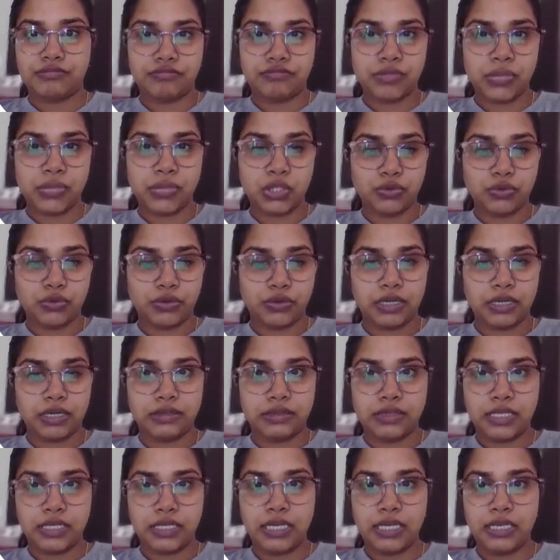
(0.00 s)
So I
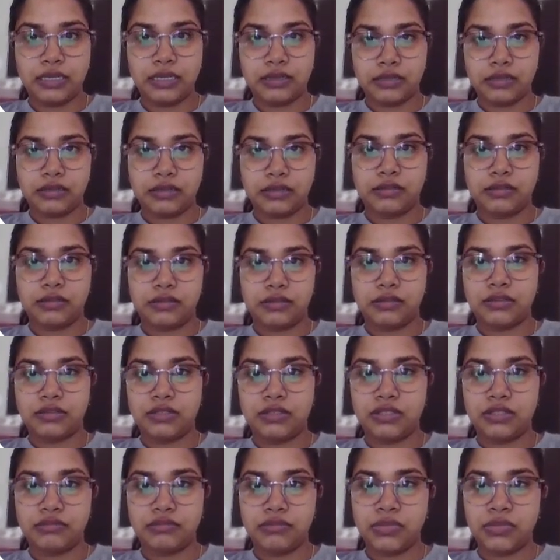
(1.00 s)
think
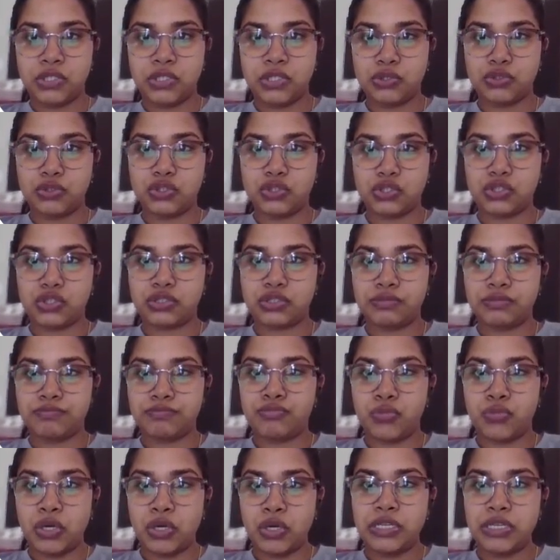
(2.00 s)
just
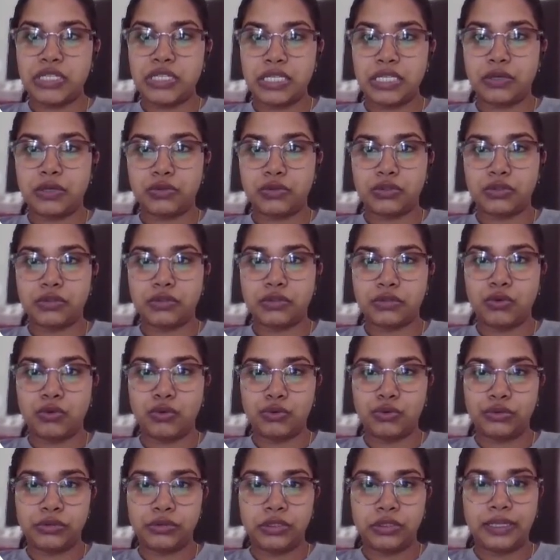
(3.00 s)
printing out the
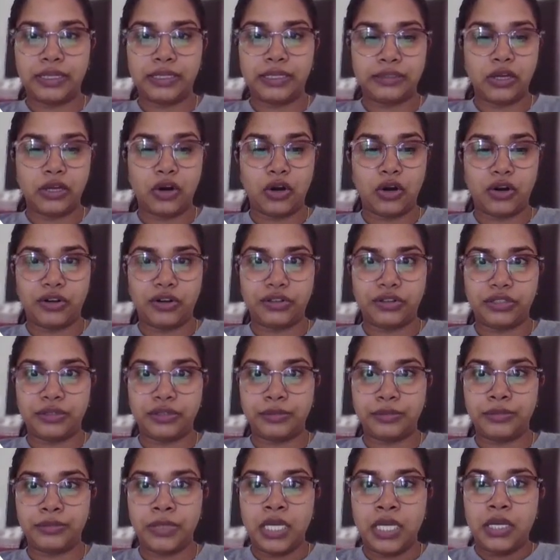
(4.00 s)
whole
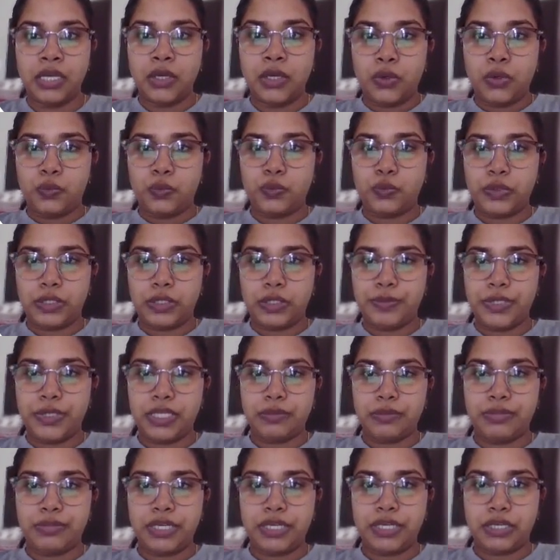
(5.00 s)
algorithm will be
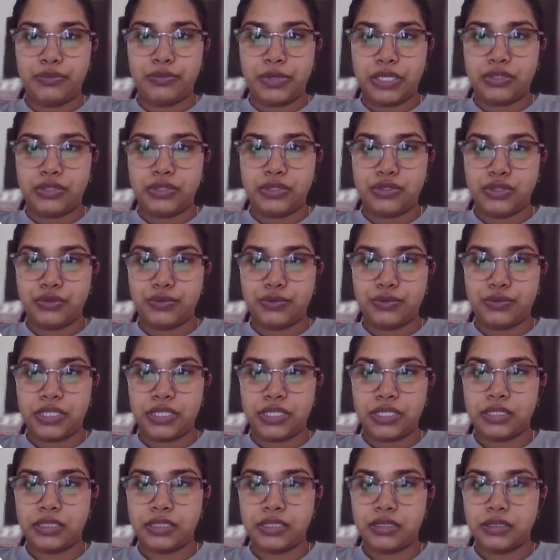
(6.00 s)
a better way to do
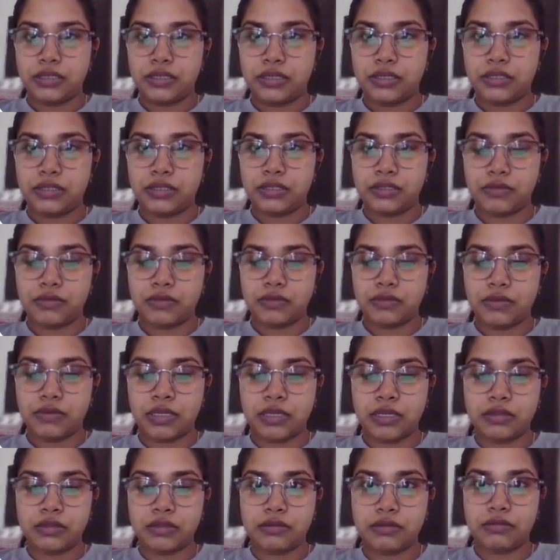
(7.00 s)
it. So,
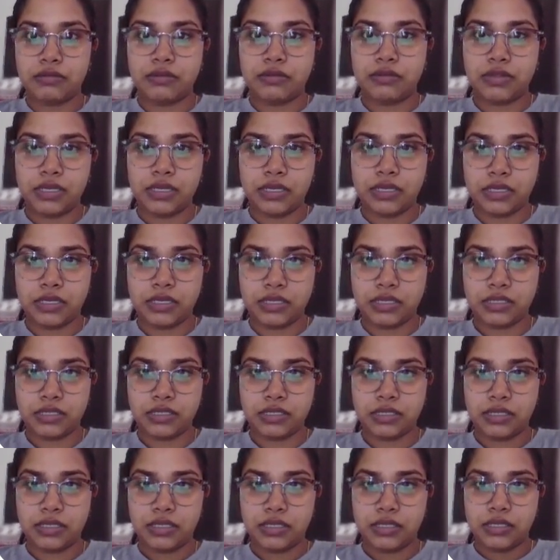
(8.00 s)
and this
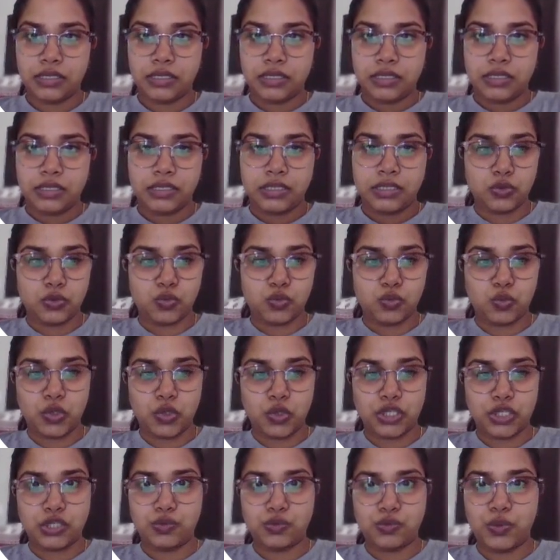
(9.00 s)
is
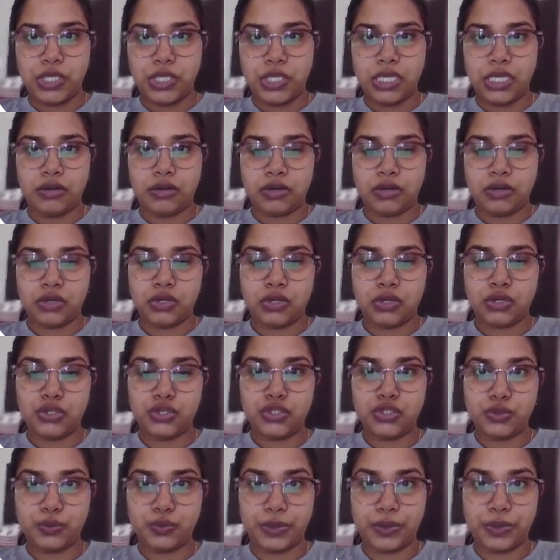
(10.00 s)
what we are
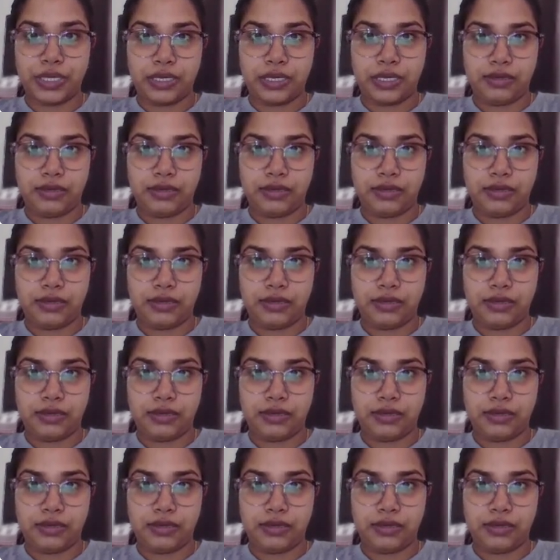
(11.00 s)
doing.